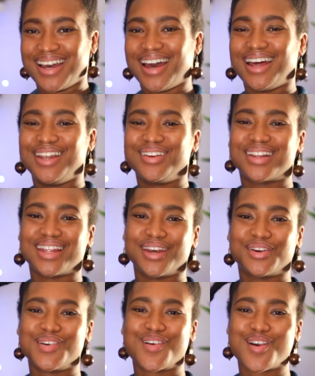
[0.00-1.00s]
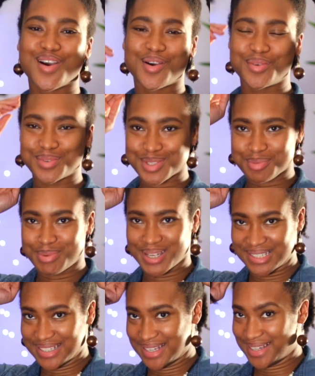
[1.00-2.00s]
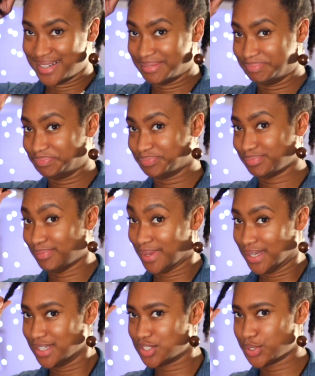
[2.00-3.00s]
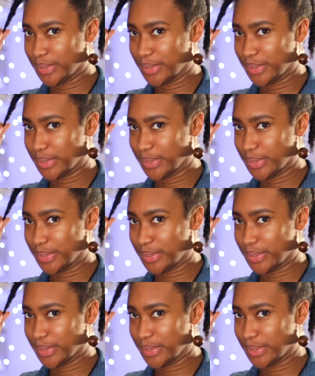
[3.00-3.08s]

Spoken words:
I look like a goat, but it's